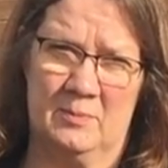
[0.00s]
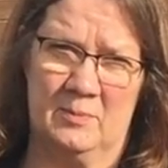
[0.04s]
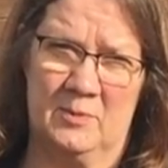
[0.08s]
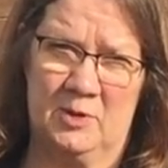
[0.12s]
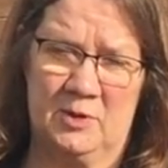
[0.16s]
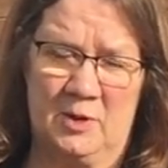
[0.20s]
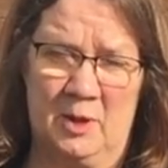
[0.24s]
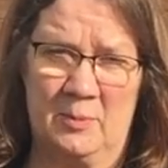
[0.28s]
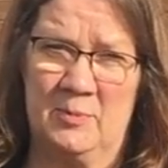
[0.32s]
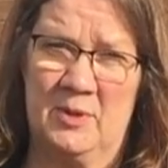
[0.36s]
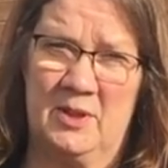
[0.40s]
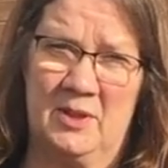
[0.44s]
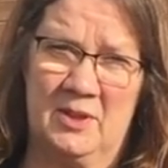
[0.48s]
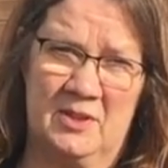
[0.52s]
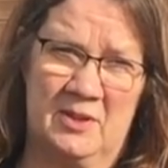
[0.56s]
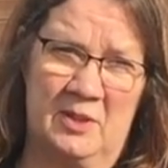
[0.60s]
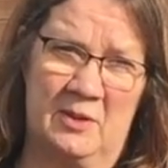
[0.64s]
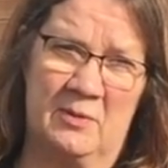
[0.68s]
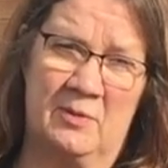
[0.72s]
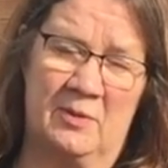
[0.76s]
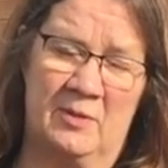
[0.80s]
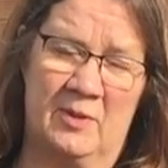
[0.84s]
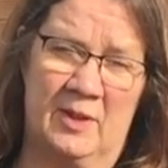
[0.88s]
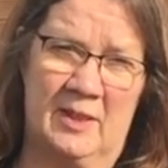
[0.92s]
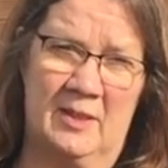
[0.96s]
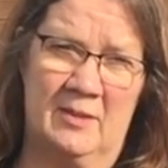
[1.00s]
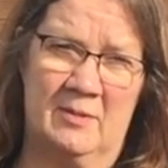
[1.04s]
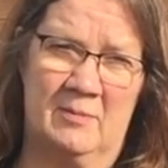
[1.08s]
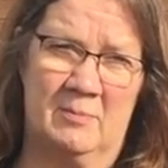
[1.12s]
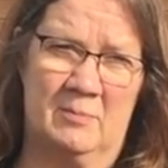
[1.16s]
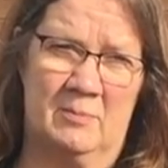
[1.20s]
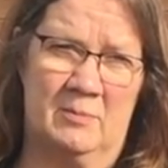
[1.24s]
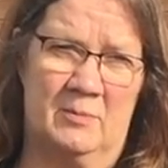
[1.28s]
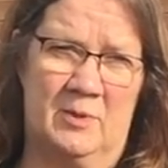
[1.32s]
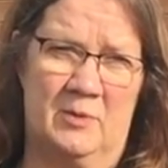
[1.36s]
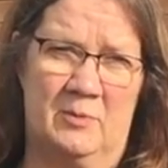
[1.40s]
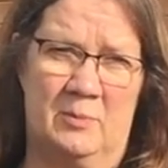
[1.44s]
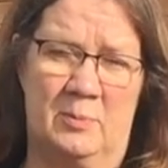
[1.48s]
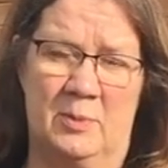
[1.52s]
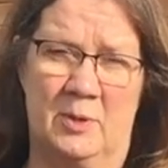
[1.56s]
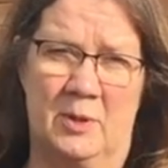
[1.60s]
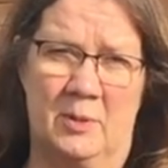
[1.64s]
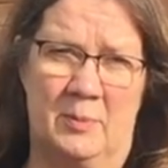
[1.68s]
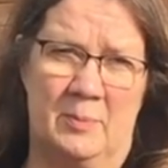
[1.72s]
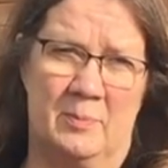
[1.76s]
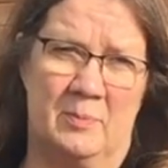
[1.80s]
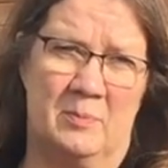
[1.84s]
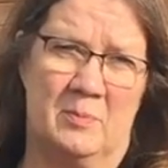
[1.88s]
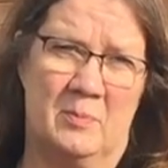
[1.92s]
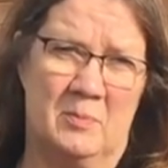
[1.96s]
stopped his suffering, put
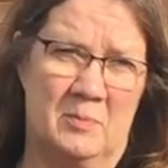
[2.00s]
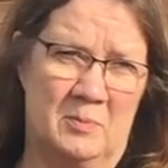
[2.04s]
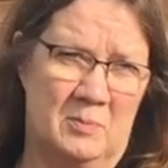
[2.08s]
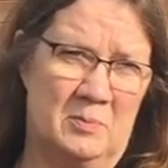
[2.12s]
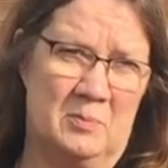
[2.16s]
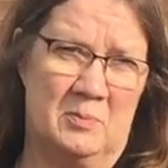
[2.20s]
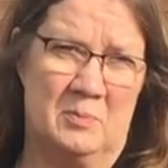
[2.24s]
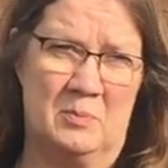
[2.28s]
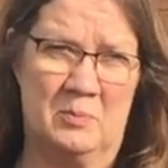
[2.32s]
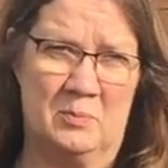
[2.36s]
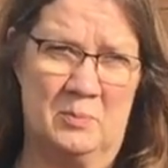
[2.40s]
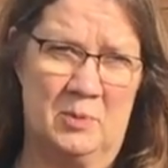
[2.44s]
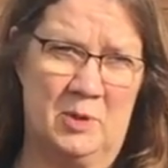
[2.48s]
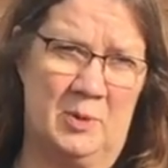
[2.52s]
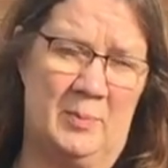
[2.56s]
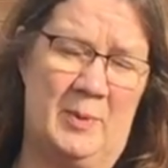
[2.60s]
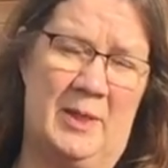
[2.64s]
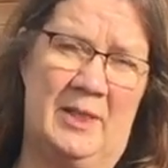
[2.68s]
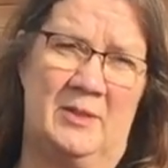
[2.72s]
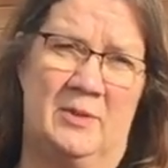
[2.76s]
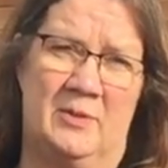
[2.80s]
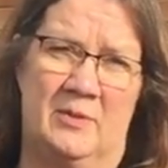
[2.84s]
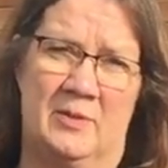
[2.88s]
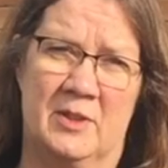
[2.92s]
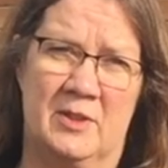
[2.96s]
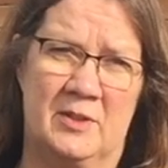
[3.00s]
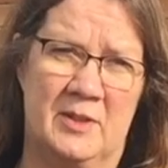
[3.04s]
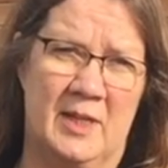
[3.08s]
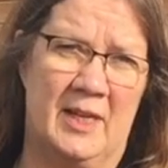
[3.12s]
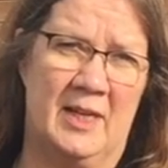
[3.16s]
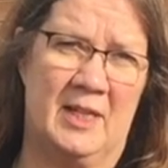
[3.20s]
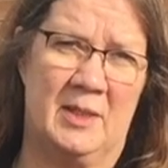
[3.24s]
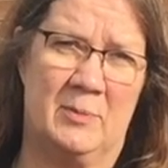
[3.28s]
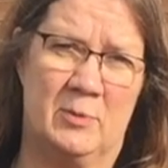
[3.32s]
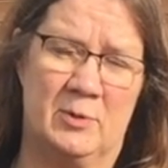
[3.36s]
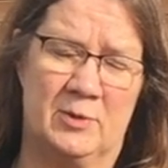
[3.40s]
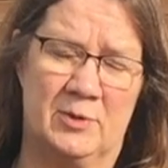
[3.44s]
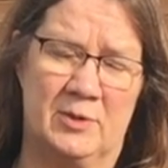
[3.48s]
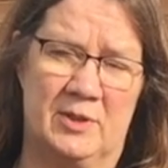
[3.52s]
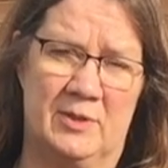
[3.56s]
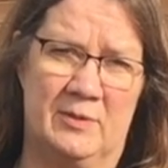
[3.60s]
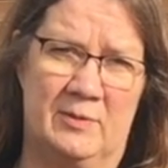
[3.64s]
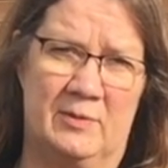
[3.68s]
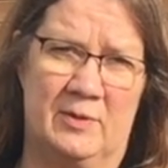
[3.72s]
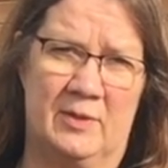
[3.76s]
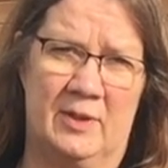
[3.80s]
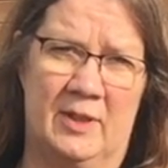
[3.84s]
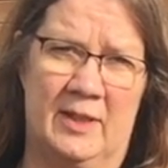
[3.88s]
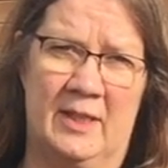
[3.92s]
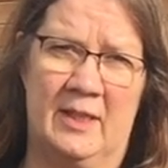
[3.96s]
him put him out of this, any more
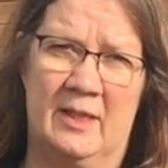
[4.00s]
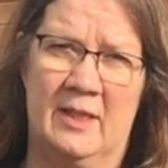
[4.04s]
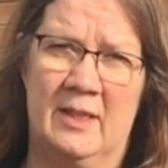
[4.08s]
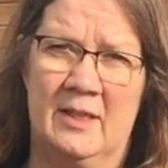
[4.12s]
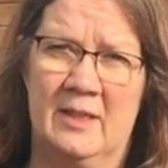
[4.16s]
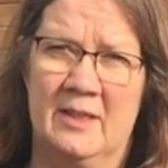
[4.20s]
suffering.